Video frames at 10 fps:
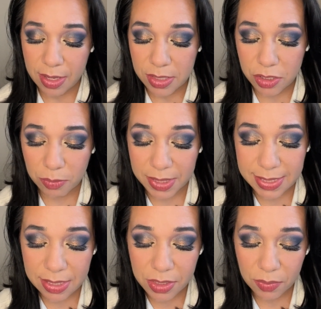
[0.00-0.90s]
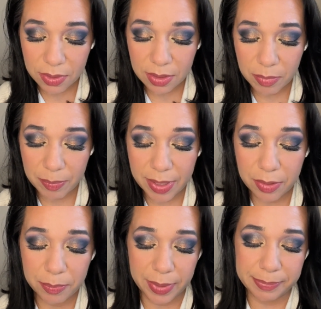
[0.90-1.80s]
suit my skin tone a little bit better,
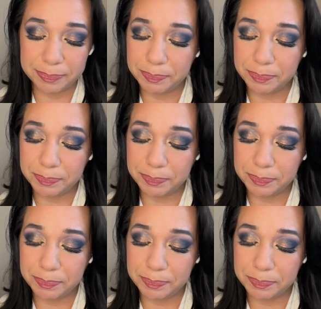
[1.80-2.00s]
but